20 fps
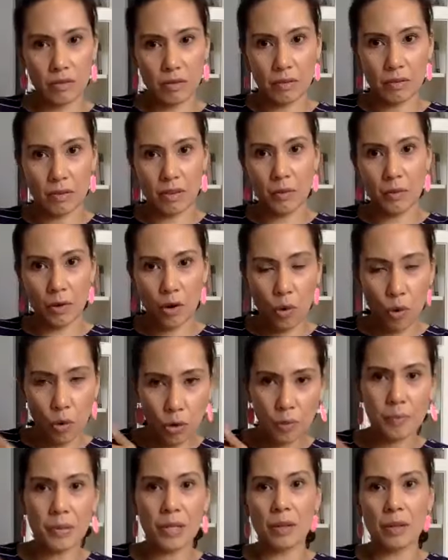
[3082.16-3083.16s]
the
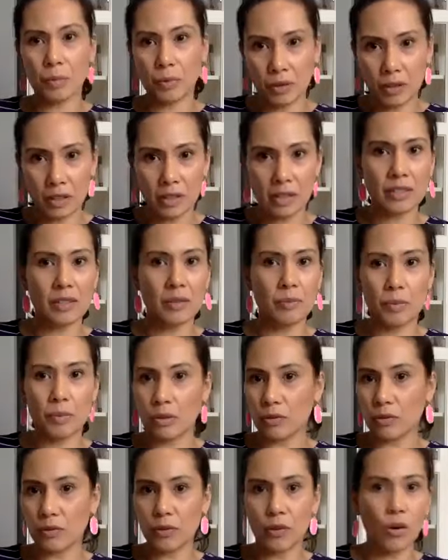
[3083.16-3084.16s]
core people in this
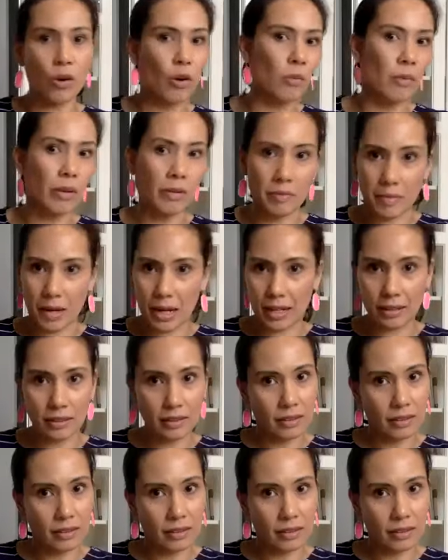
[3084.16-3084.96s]
beautiful home of mine.